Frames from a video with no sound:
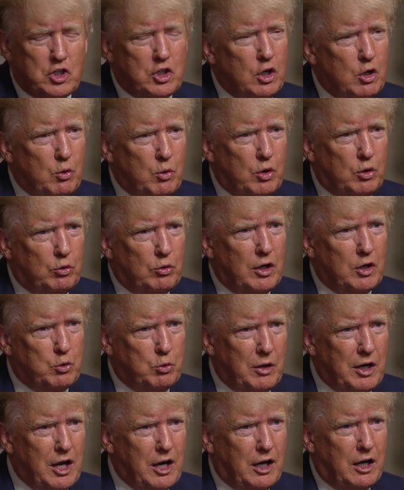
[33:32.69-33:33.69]
slow with drugs,
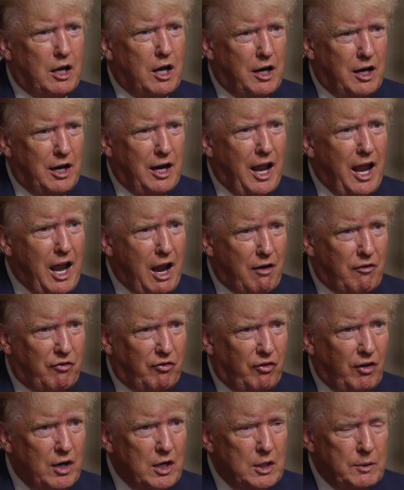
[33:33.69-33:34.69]
we got to cut in
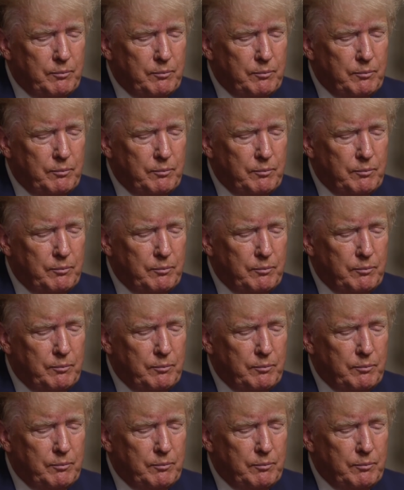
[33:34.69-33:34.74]
half.